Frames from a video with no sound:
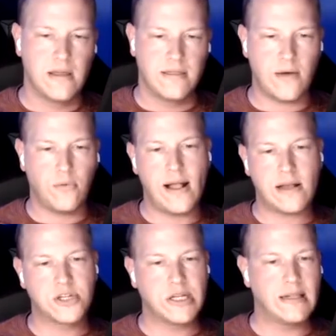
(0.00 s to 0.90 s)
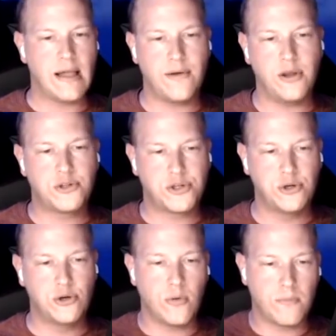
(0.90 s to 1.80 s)
That will actually allow you
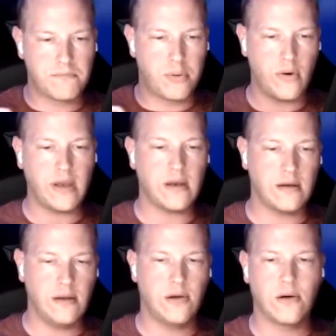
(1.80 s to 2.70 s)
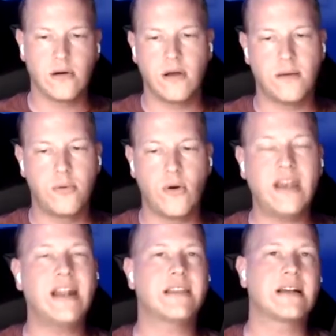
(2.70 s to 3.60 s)
to point you're
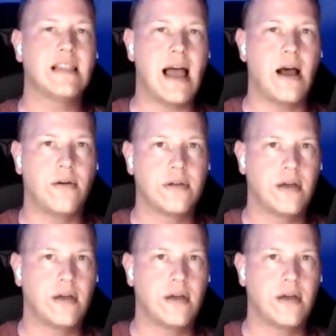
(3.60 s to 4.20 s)
pointed at the cloud,